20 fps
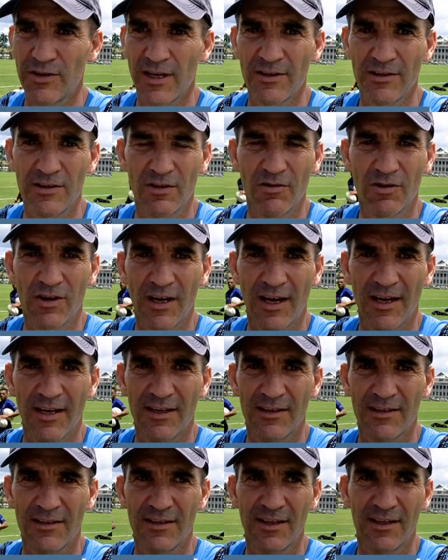what you tend to look at
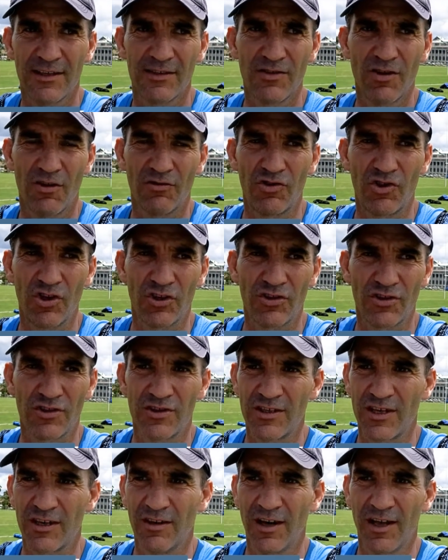is not just a
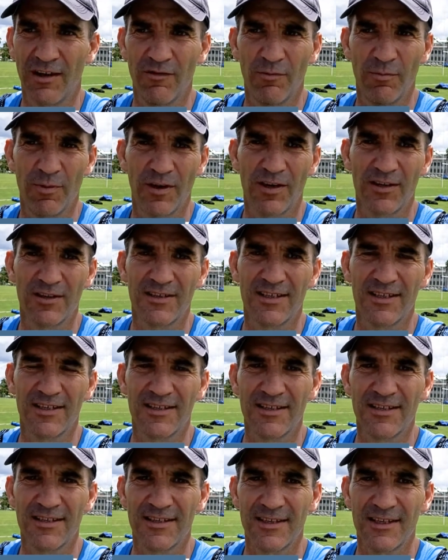skill level, but a
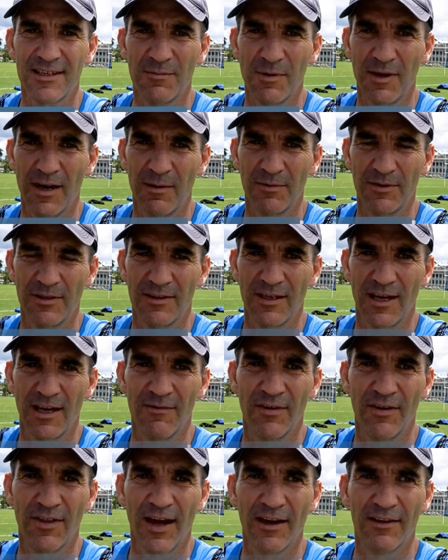consistency to be able to
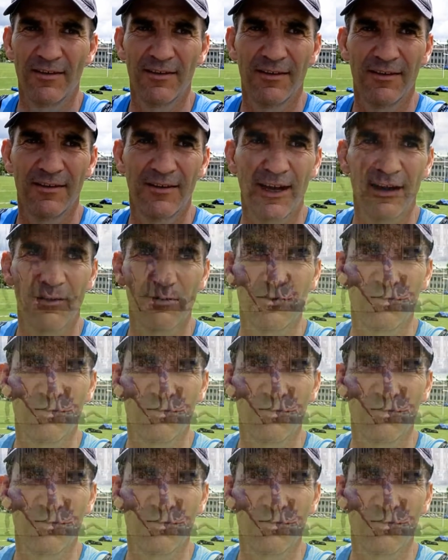deliver that. And